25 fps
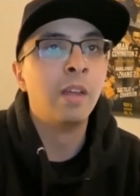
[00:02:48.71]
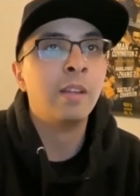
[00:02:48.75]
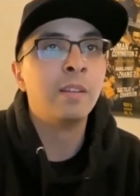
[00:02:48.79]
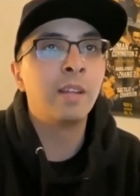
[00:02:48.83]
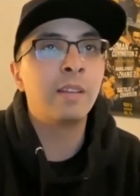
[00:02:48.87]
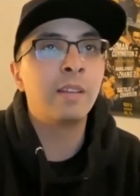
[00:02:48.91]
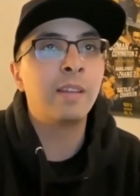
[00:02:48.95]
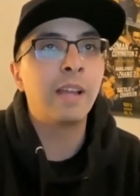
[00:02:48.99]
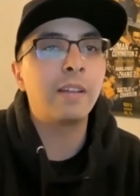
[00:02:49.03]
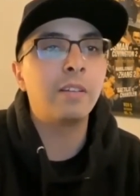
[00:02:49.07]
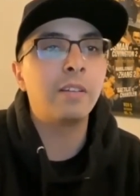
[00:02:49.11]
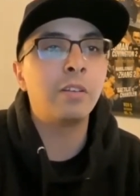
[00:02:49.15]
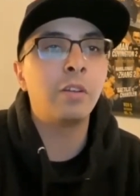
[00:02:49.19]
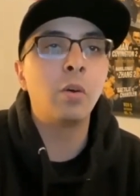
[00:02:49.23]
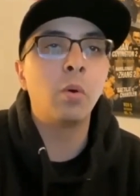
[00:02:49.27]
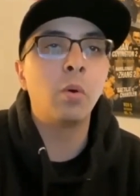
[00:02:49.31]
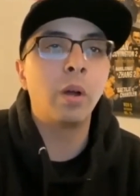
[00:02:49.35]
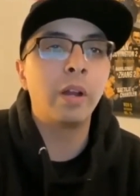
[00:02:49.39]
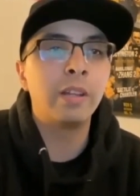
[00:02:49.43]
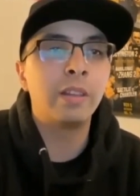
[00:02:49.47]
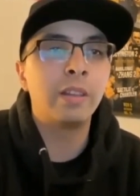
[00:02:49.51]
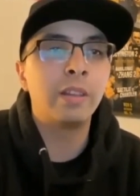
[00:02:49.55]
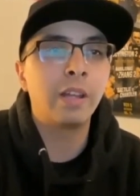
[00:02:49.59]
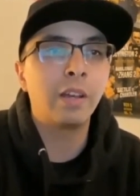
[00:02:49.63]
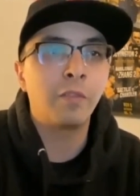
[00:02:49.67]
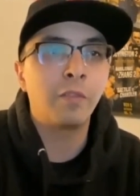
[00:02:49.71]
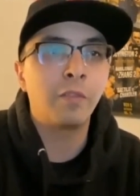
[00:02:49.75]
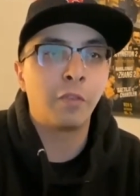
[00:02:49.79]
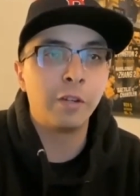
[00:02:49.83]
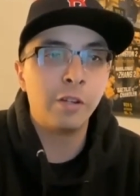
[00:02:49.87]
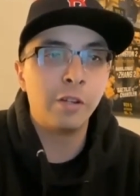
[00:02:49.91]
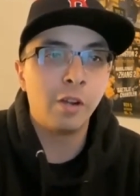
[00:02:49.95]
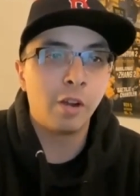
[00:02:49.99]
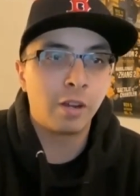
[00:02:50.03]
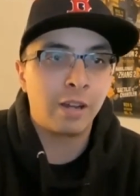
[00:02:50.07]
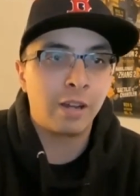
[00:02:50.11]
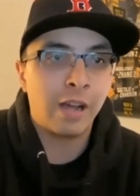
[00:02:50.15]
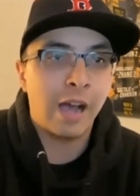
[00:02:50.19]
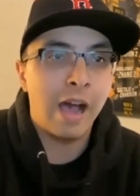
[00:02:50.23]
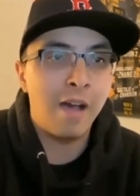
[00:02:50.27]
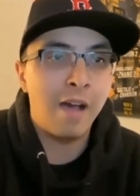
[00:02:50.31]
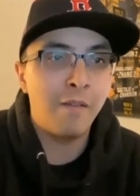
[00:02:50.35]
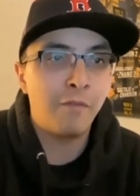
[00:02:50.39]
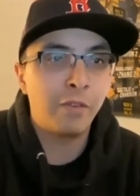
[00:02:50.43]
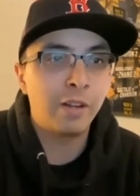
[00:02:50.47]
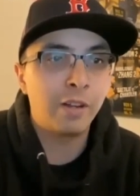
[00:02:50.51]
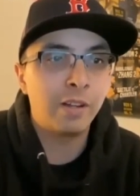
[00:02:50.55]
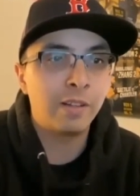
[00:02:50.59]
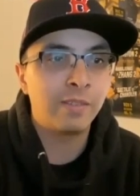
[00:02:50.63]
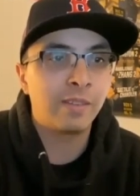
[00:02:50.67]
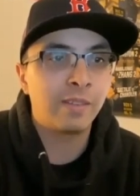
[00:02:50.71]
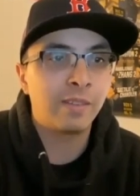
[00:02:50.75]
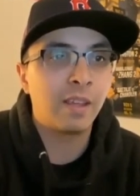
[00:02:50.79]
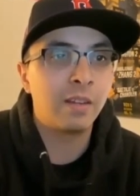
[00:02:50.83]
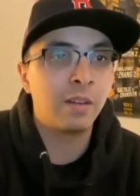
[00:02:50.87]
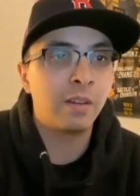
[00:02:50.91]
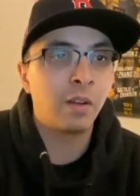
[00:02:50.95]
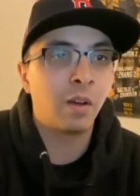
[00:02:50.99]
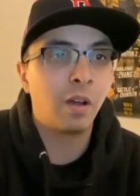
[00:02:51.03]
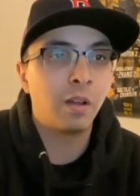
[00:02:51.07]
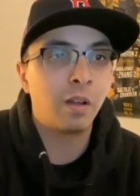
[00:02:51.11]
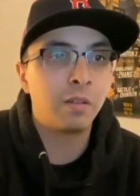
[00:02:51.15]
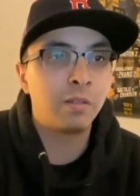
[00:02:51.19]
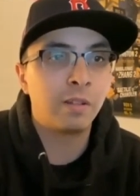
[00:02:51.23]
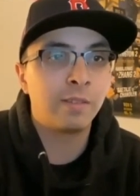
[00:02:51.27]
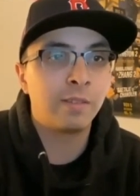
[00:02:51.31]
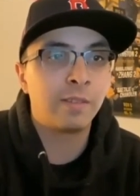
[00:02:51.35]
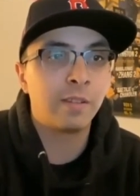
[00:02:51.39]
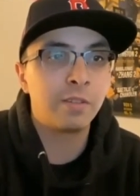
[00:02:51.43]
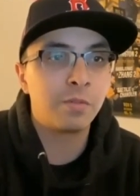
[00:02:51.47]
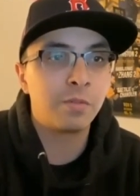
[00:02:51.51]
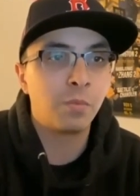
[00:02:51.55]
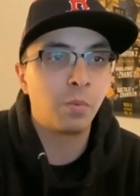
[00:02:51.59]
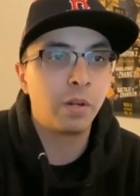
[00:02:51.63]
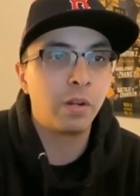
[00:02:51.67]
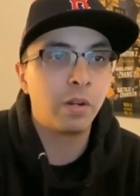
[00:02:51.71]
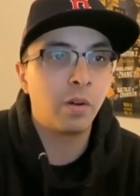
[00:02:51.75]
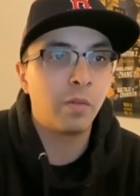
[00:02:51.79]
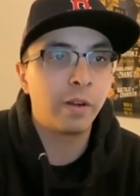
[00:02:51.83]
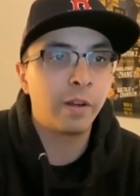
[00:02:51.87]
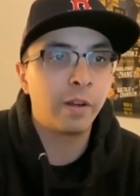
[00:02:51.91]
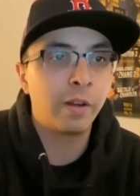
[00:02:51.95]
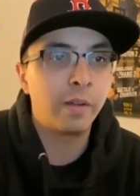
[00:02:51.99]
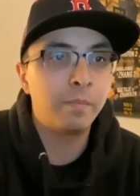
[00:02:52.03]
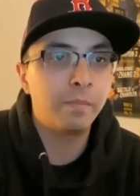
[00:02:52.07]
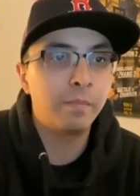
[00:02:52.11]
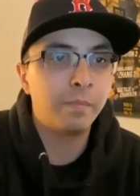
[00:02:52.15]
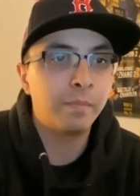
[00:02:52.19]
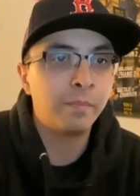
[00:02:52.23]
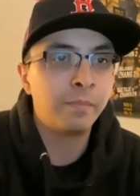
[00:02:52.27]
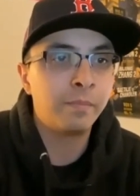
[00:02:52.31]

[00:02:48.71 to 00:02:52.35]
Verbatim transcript: Did that do anything for your confidence getting a decision win over him?